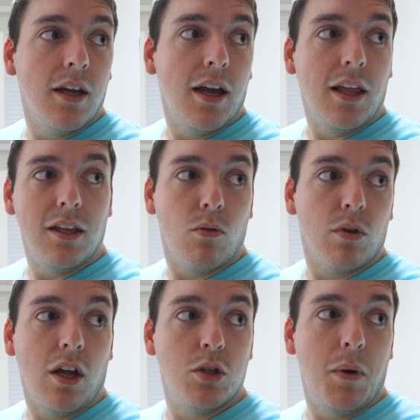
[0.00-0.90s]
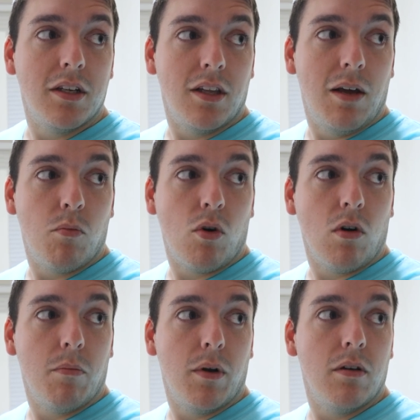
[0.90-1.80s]
And I think we'll touch base on that
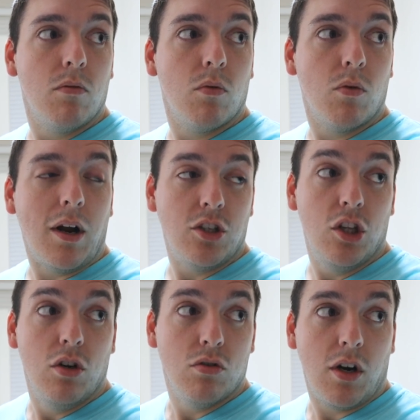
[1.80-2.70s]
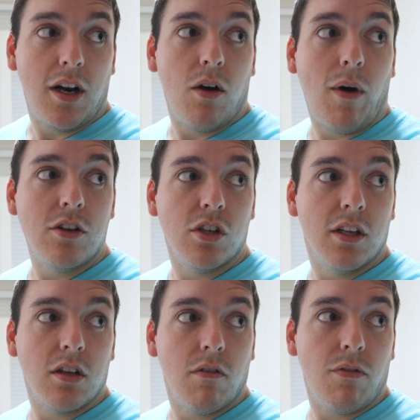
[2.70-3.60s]
more, but we're watching the news right now, watching
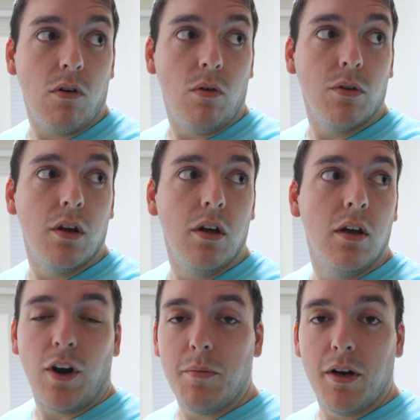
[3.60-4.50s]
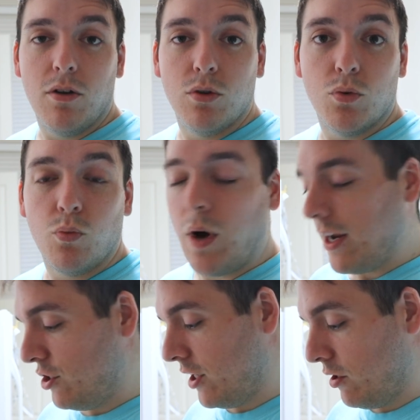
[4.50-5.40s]
this unfold. For anybody who's
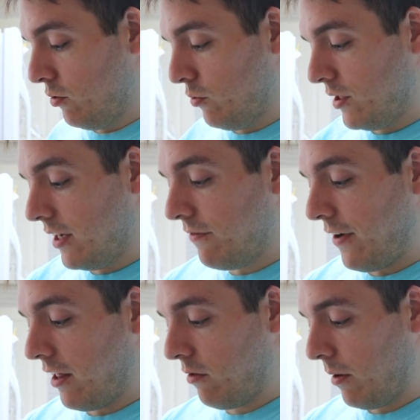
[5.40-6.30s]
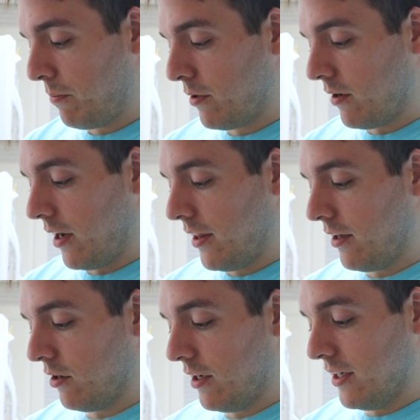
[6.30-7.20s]
watching who didn't follow up
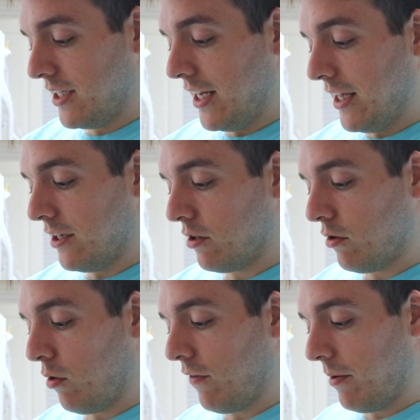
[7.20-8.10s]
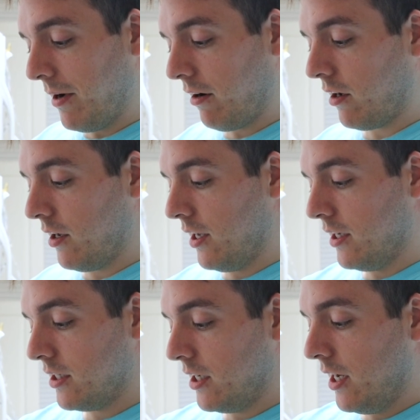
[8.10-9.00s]
on, or didn't see this, or don't live in America,
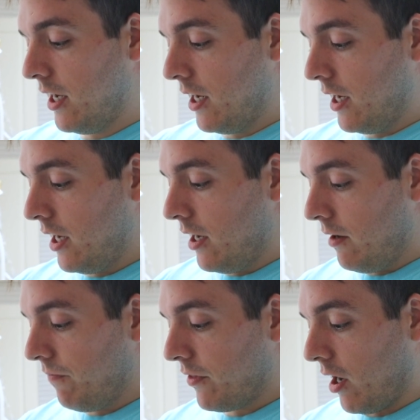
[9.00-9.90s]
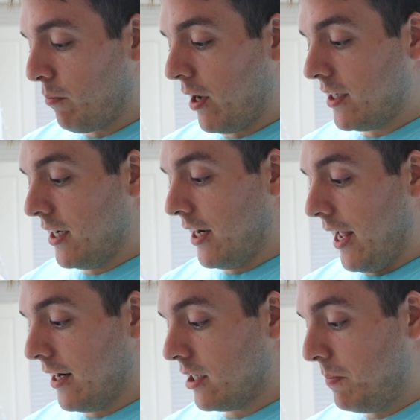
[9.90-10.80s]
is our president
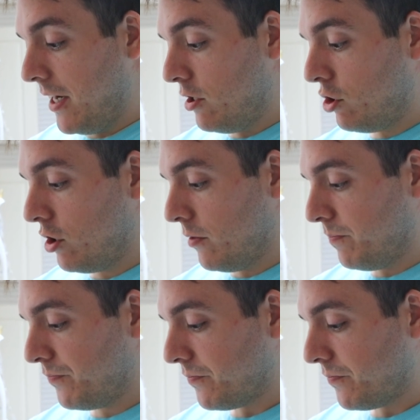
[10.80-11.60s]
had a speech,